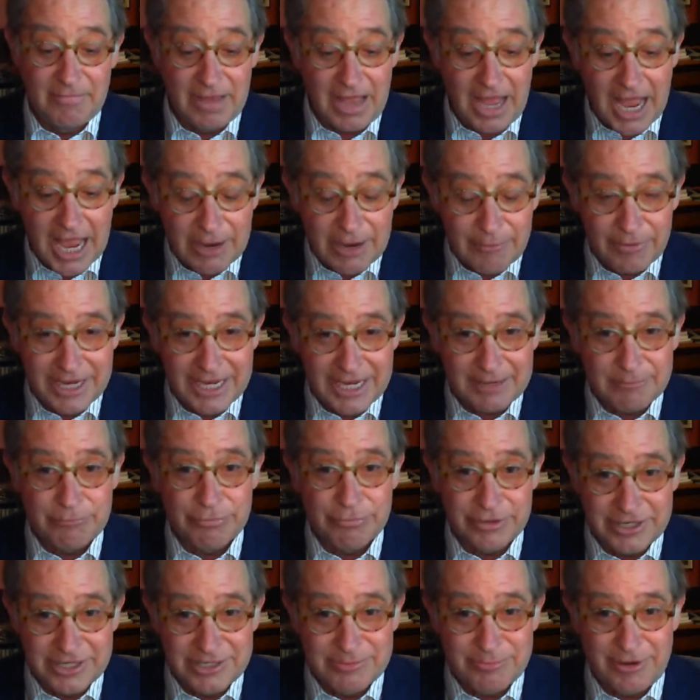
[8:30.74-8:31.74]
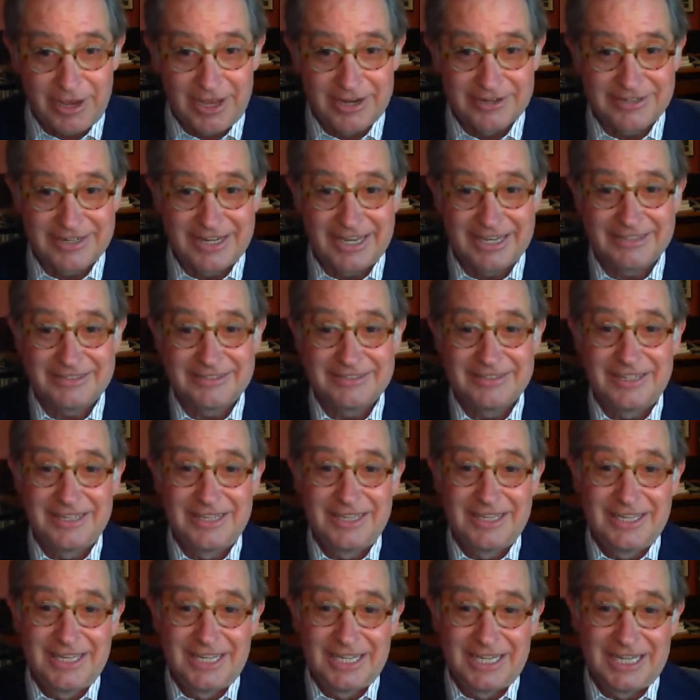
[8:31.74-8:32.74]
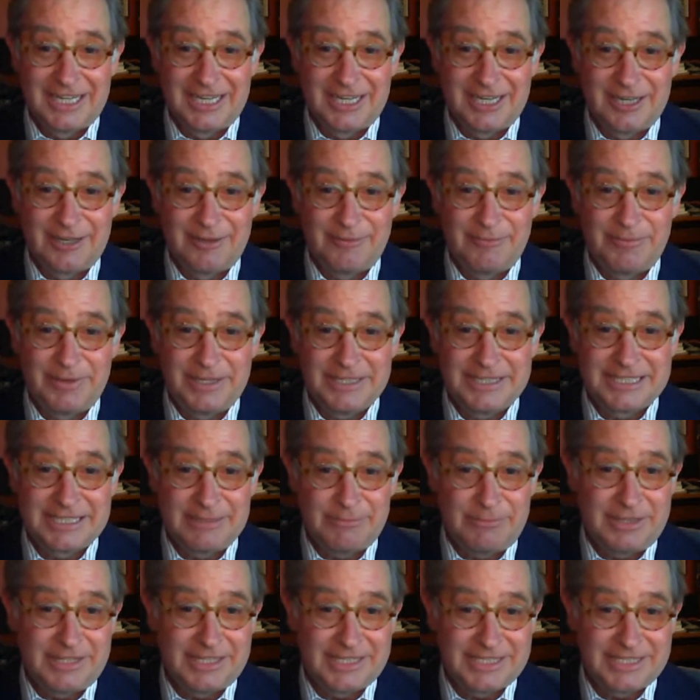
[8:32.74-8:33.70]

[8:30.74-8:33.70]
highway bridge projects, but some